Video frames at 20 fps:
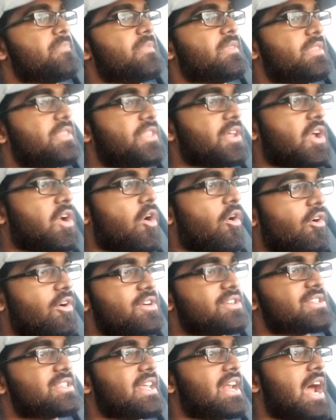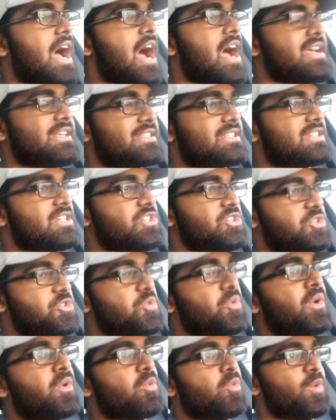The cars that I see
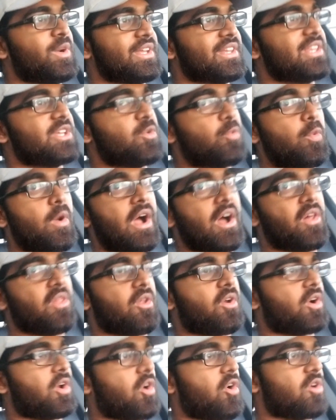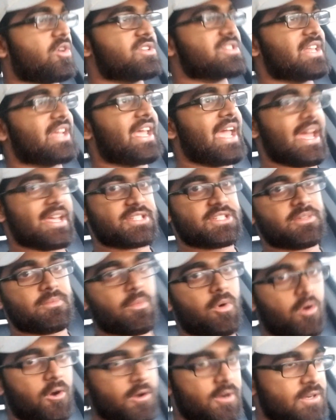do it really well are cars like Aston
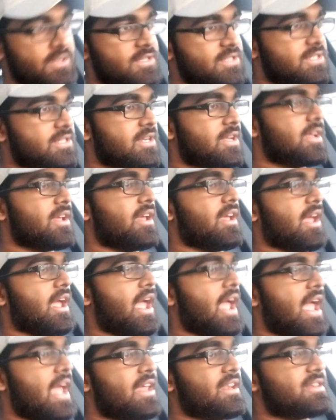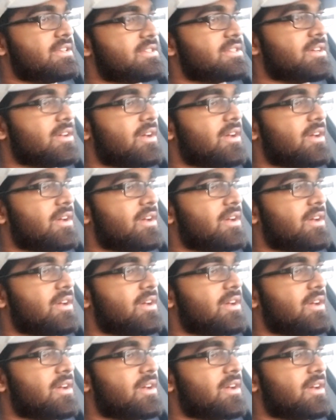Martins and